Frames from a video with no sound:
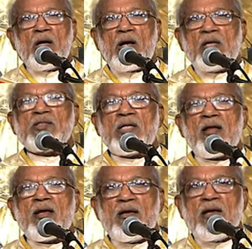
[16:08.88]

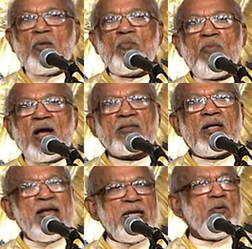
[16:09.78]
considering him as
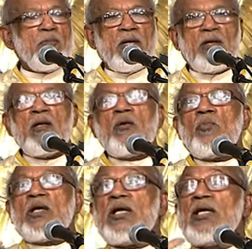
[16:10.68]
an enemy,
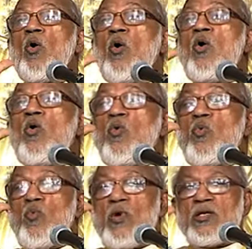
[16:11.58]
but he
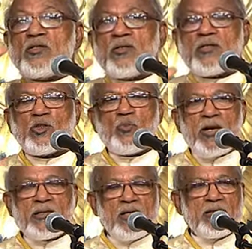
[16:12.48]
always
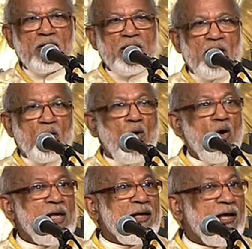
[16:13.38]
respected the king,
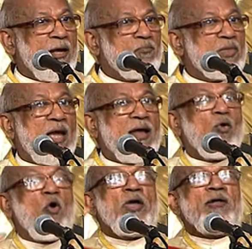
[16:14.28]
calling him the
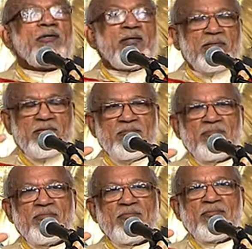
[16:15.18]
anointed.
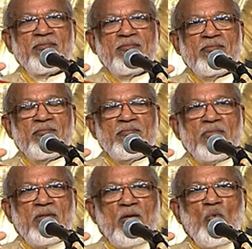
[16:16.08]

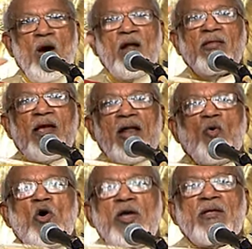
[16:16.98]
You are the
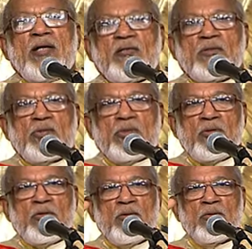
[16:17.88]
anointed,
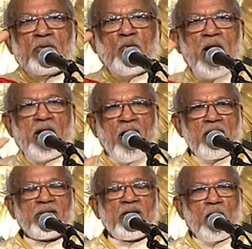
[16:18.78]
so I
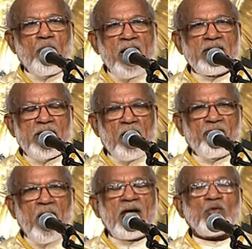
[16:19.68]
consider myself
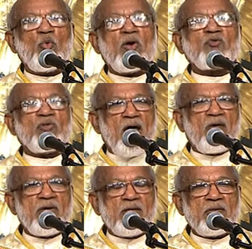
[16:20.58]
as your
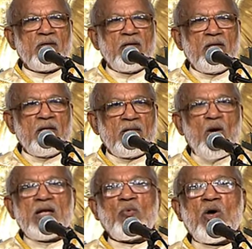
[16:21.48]
servant.
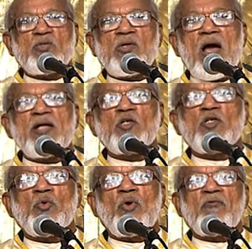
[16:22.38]
That was the
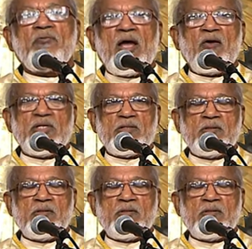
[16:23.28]
attitude of David.